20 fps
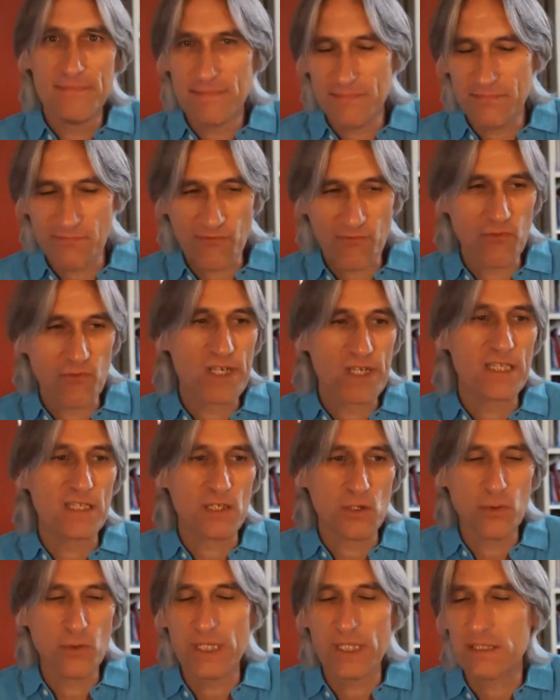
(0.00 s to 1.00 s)
free the
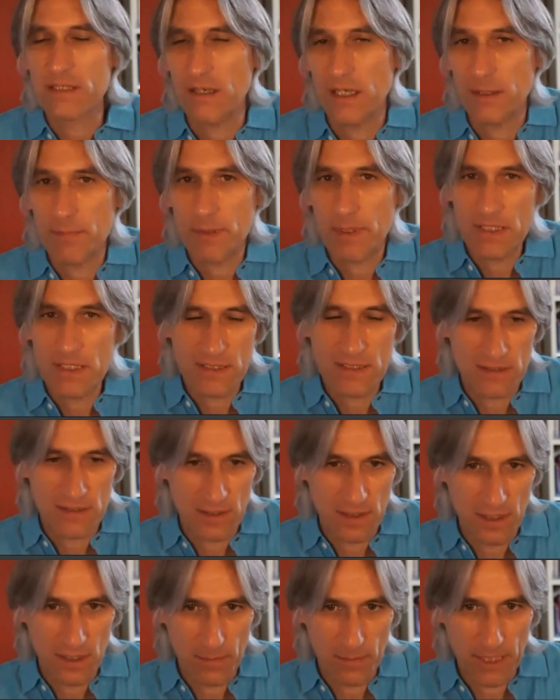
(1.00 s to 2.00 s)
queenside pieces a
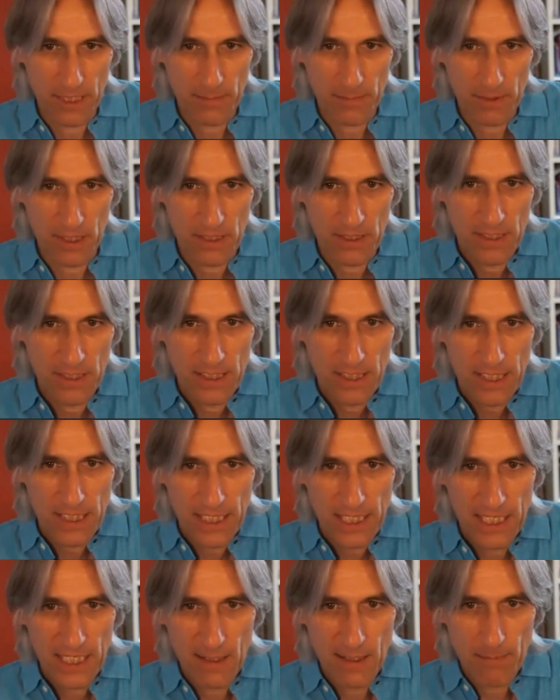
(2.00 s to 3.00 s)
little bit. But
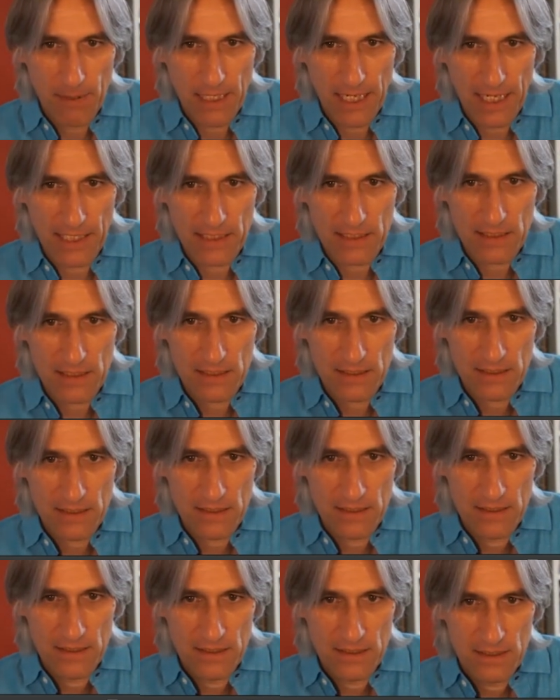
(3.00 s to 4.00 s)
here, black
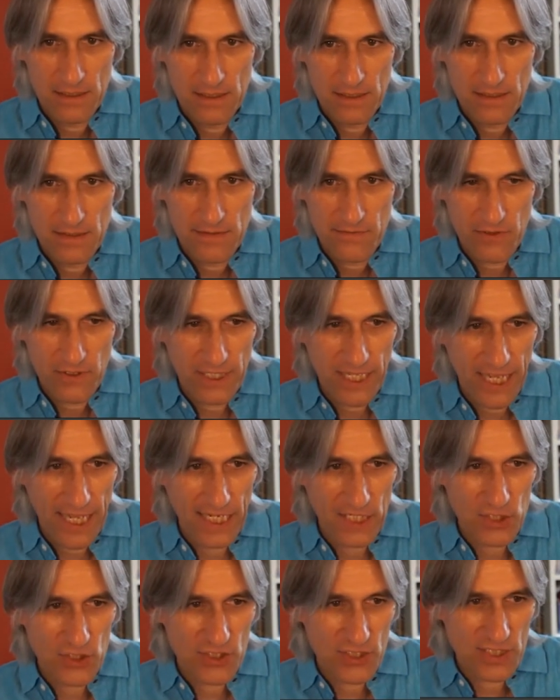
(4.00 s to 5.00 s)
very
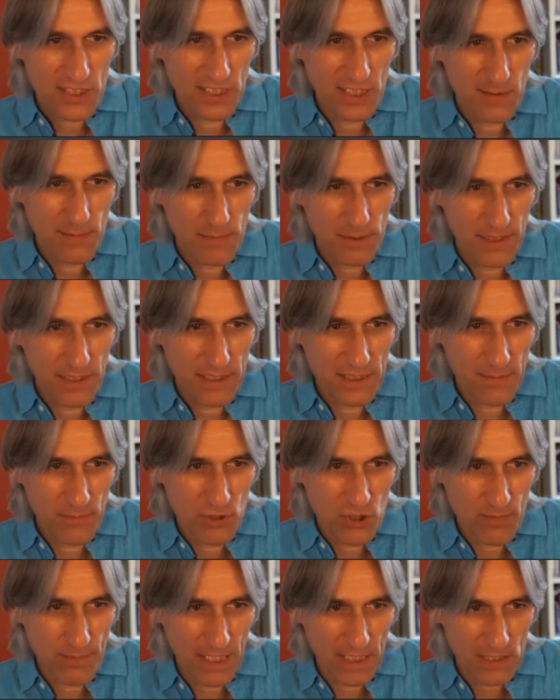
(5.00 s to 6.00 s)
anxiously played the
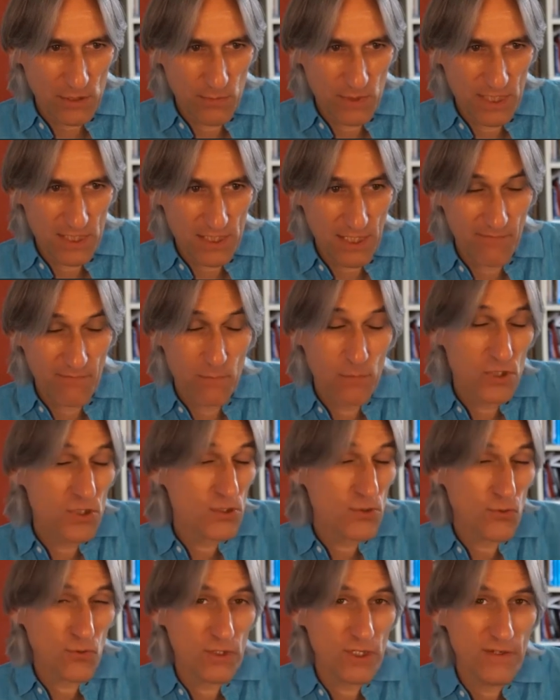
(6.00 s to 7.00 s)
bishop back to e7, which
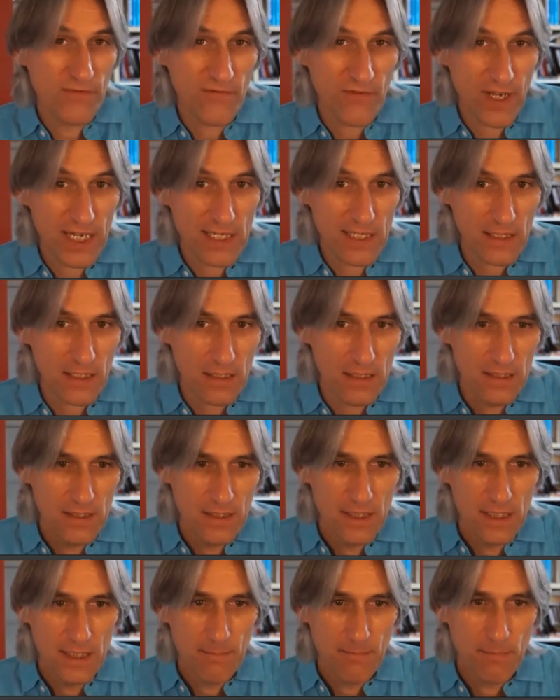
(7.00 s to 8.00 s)
is already fatal.
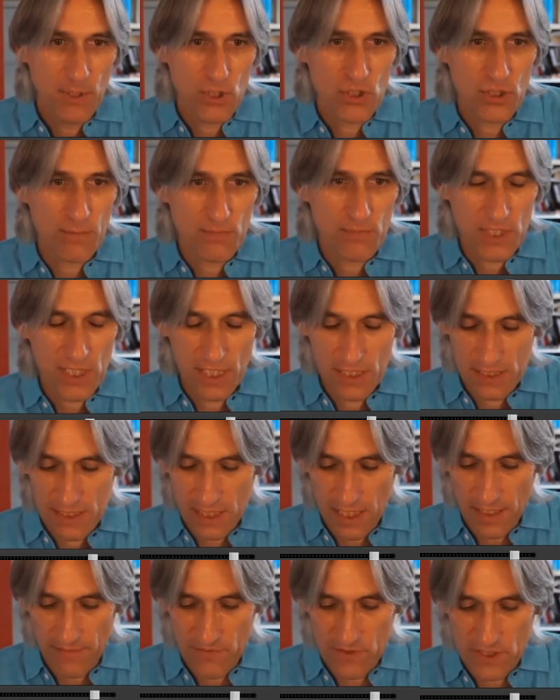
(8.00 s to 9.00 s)
Bishop takes
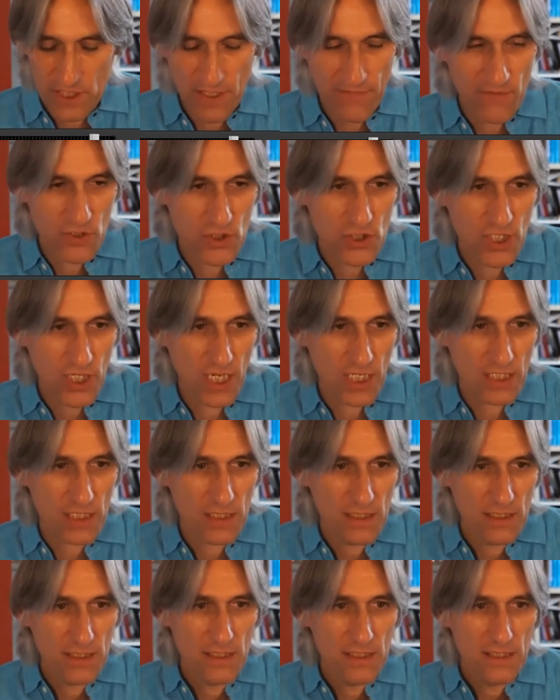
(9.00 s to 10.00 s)
f7 check
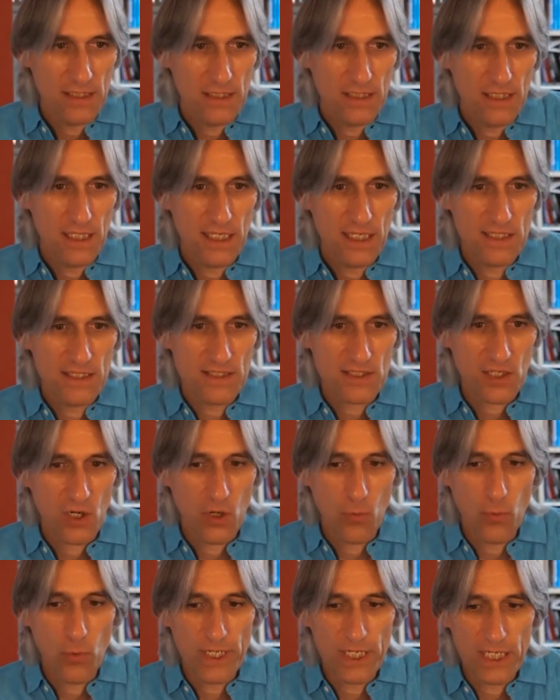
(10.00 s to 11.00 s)
is
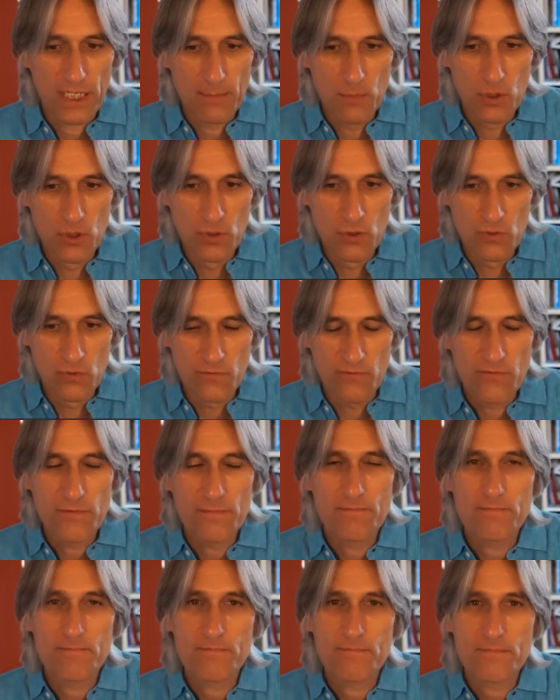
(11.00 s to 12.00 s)
a winning
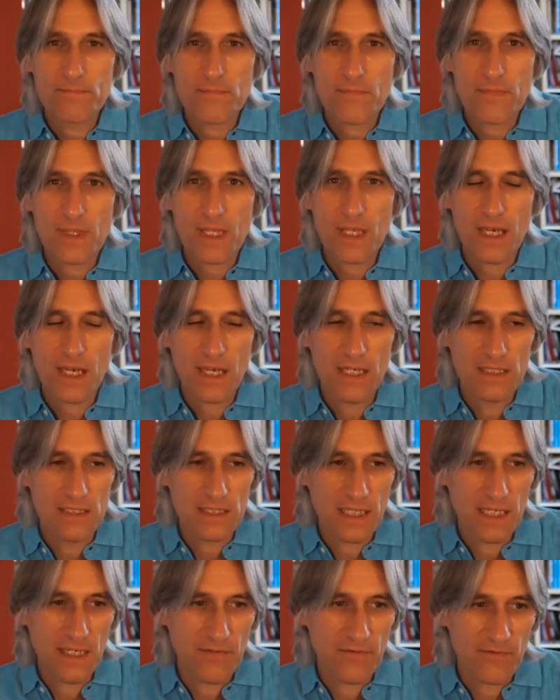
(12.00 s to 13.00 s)
move. And
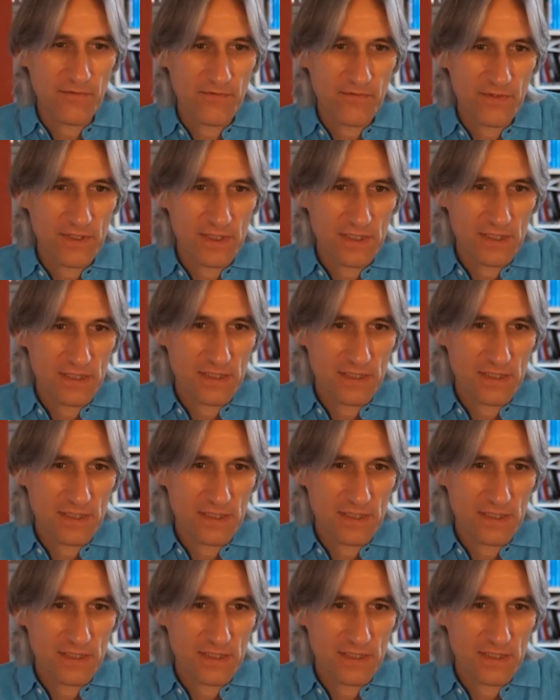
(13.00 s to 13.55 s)
if,